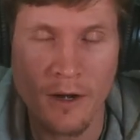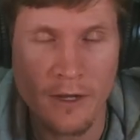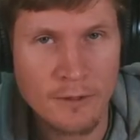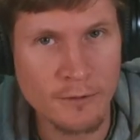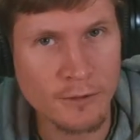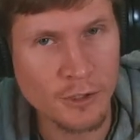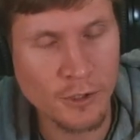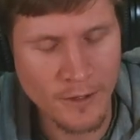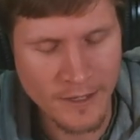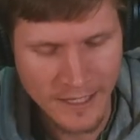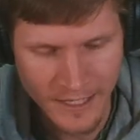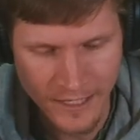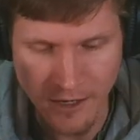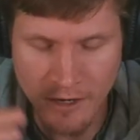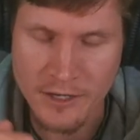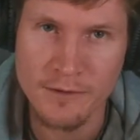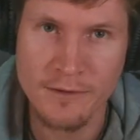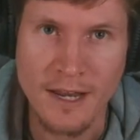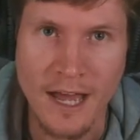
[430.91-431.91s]
Are you enjoying it?
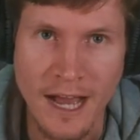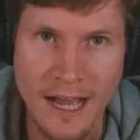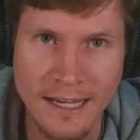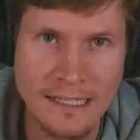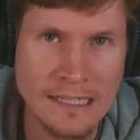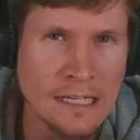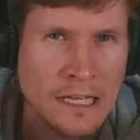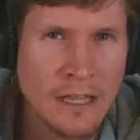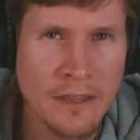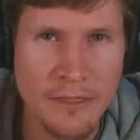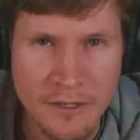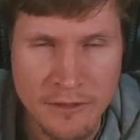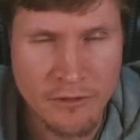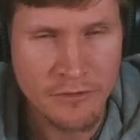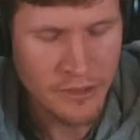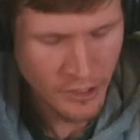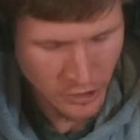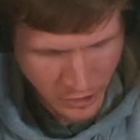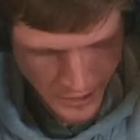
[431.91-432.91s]
Are you not? The,
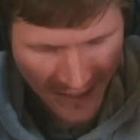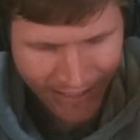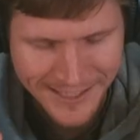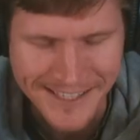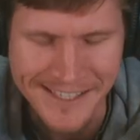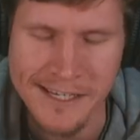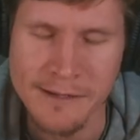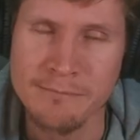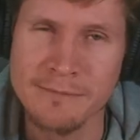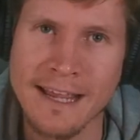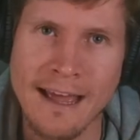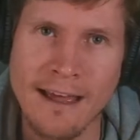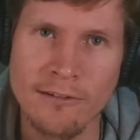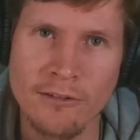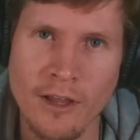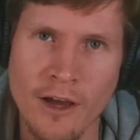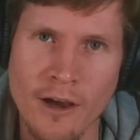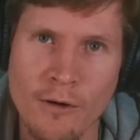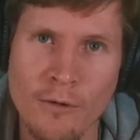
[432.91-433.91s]
the lights dim
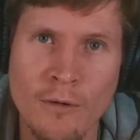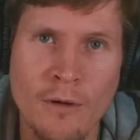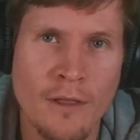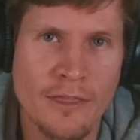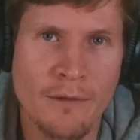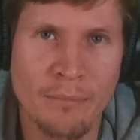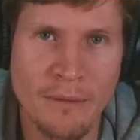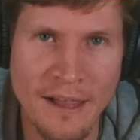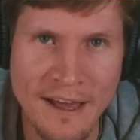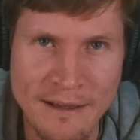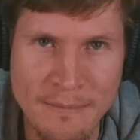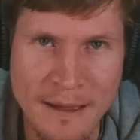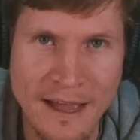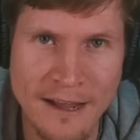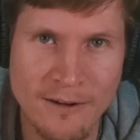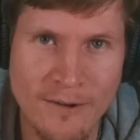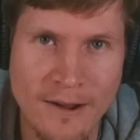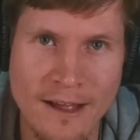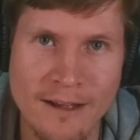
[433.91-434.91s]
down low, the black
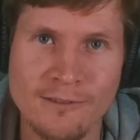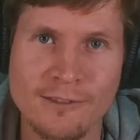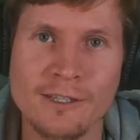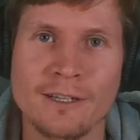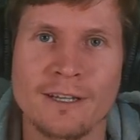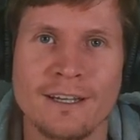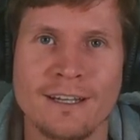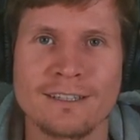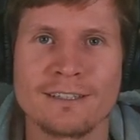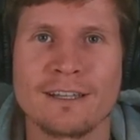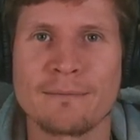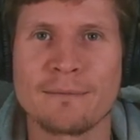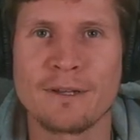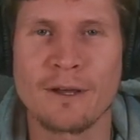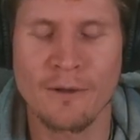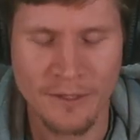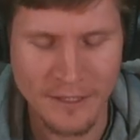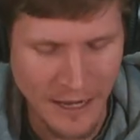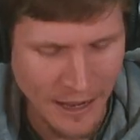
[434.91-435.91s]
background. Let me
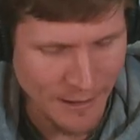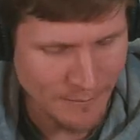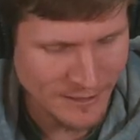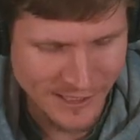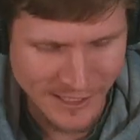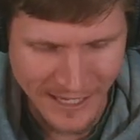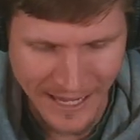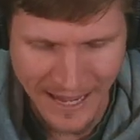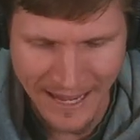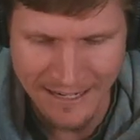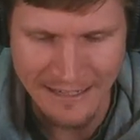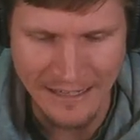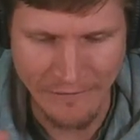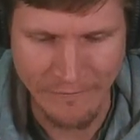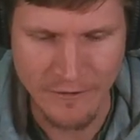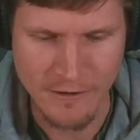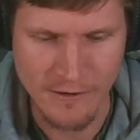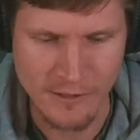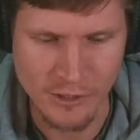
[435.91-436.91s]
know in the comments again
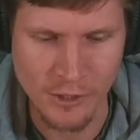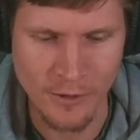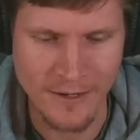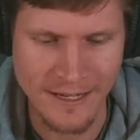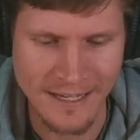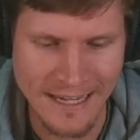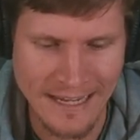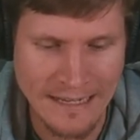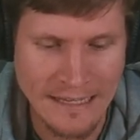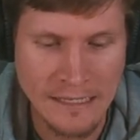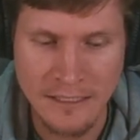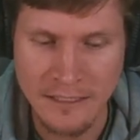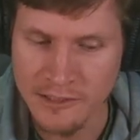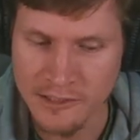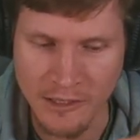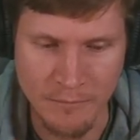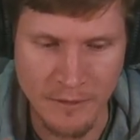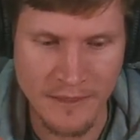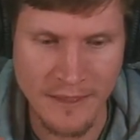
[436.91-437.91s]
if you're enjoying it,
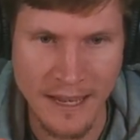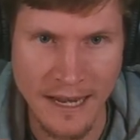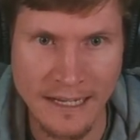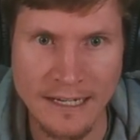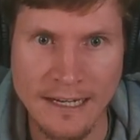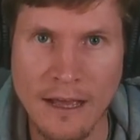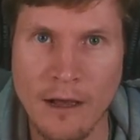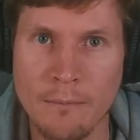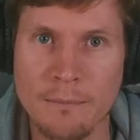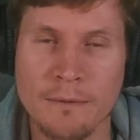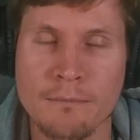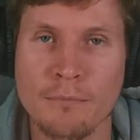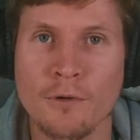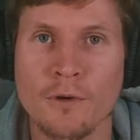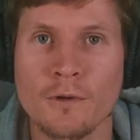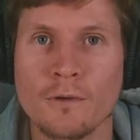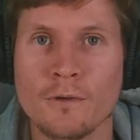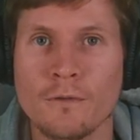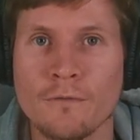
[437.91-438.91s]
something that I can help
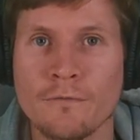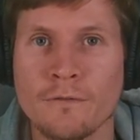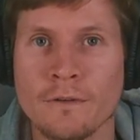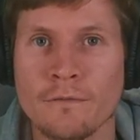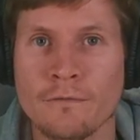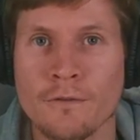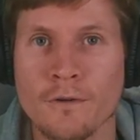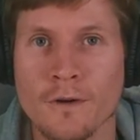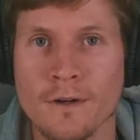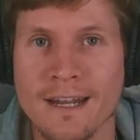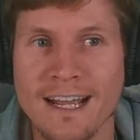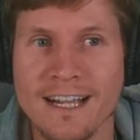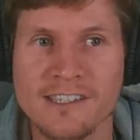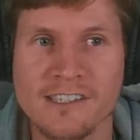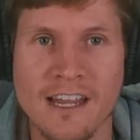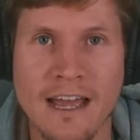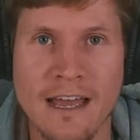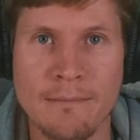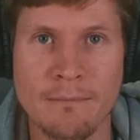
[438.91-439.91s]
improve for
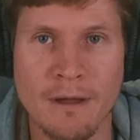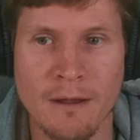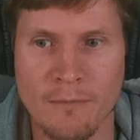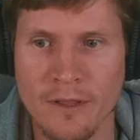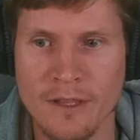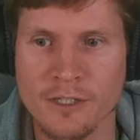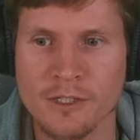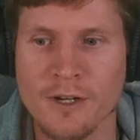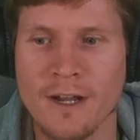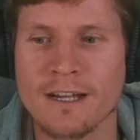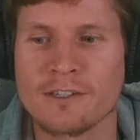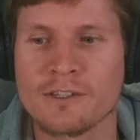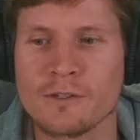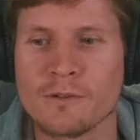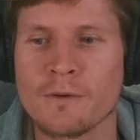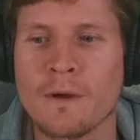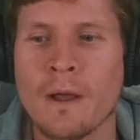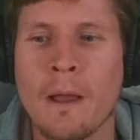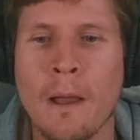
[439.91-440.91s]
next time. I'm really trying
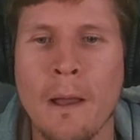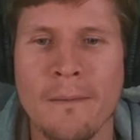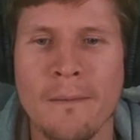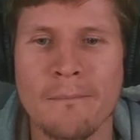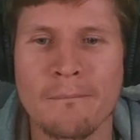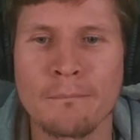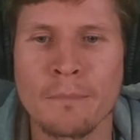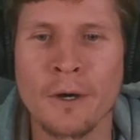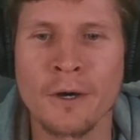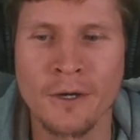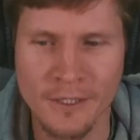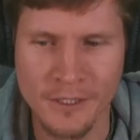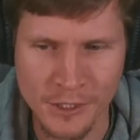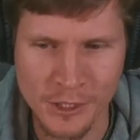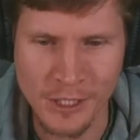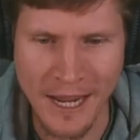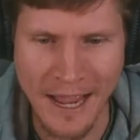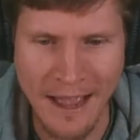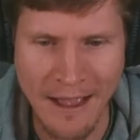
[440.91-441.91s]
to
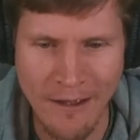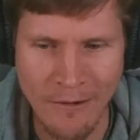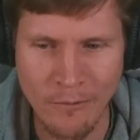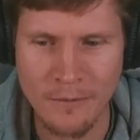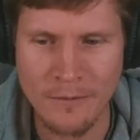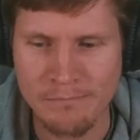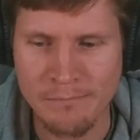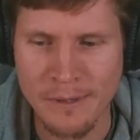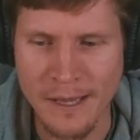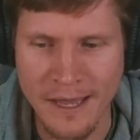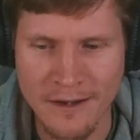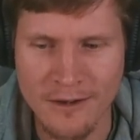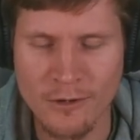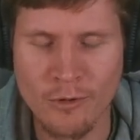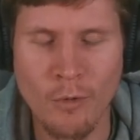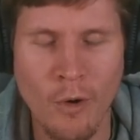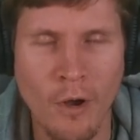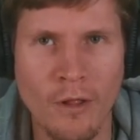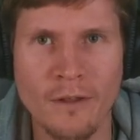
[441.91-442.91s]
push out
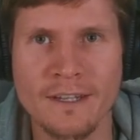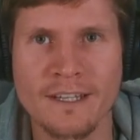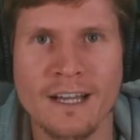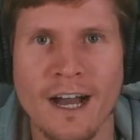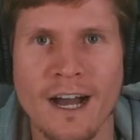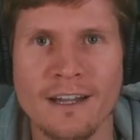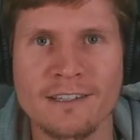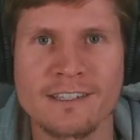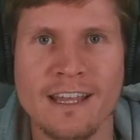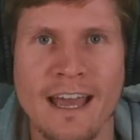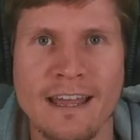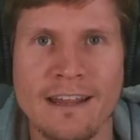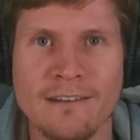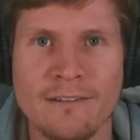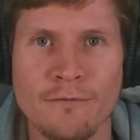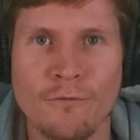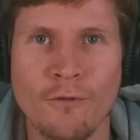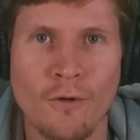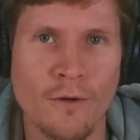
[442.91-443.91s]
better quality
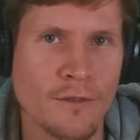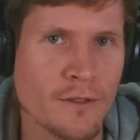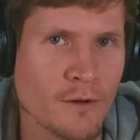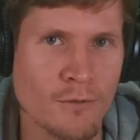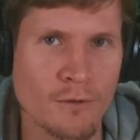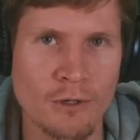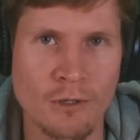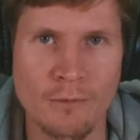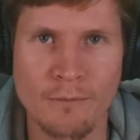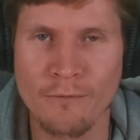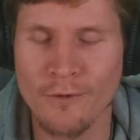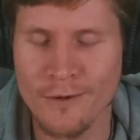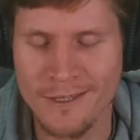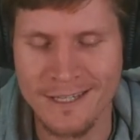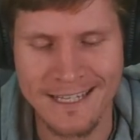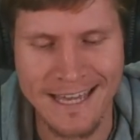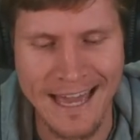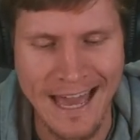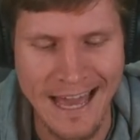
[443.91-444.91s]
content for the group, for
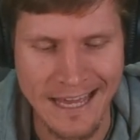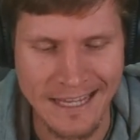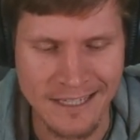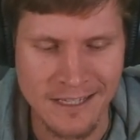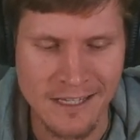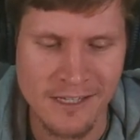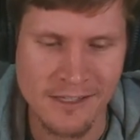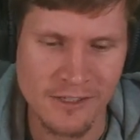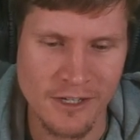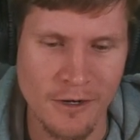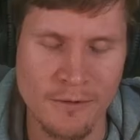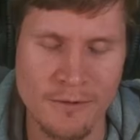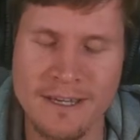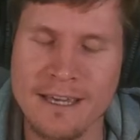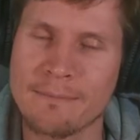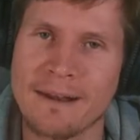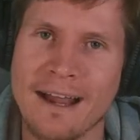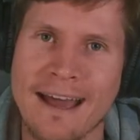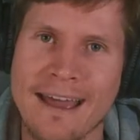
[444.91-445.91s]
the gang. So
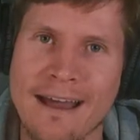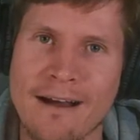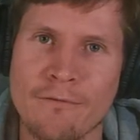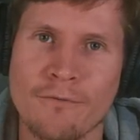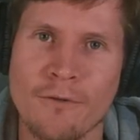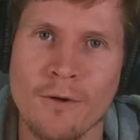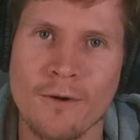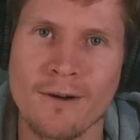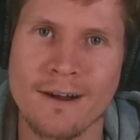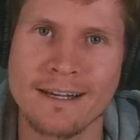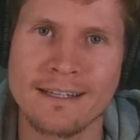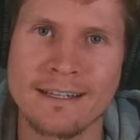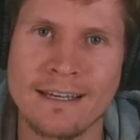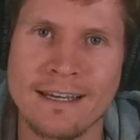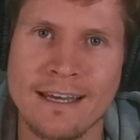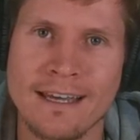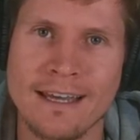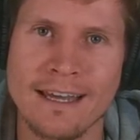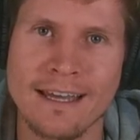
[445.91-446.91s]
keep an eye out for it.
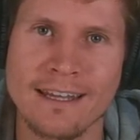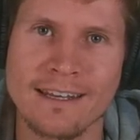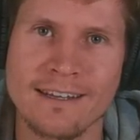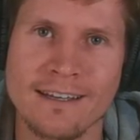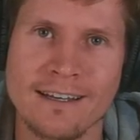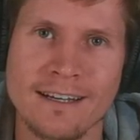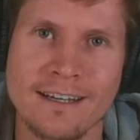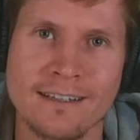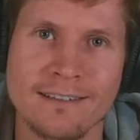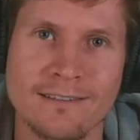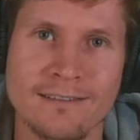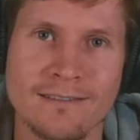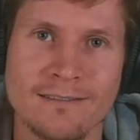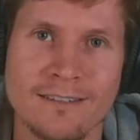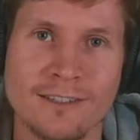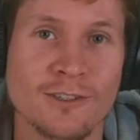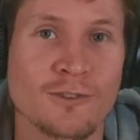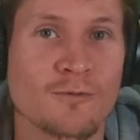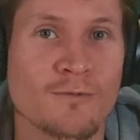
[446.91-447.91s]
And uh,
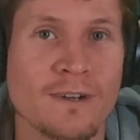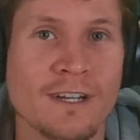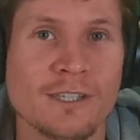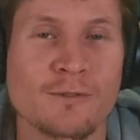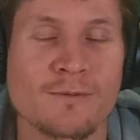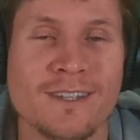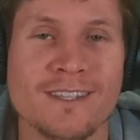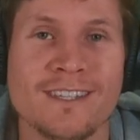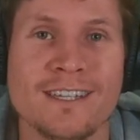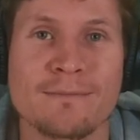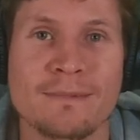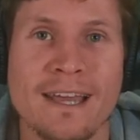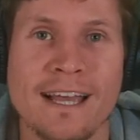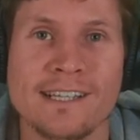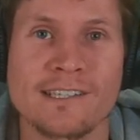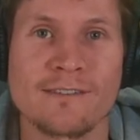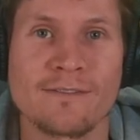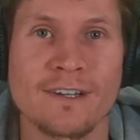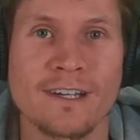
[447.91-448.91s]
this is Rich with Team
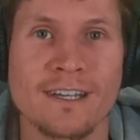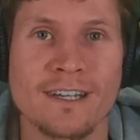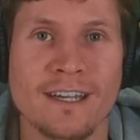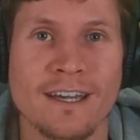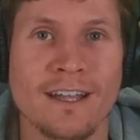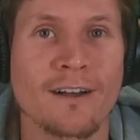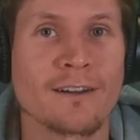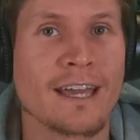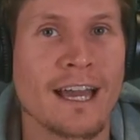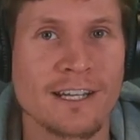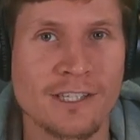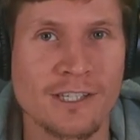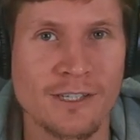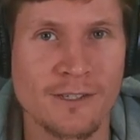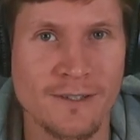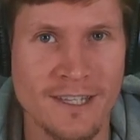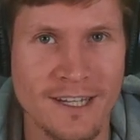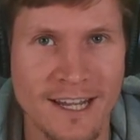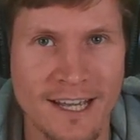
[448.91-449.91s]
Kestävä, and I'll catch
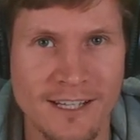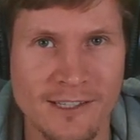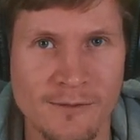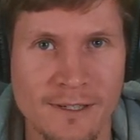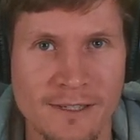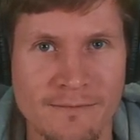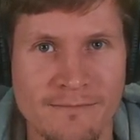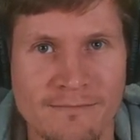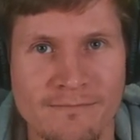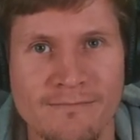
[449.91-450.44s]
you in the next one.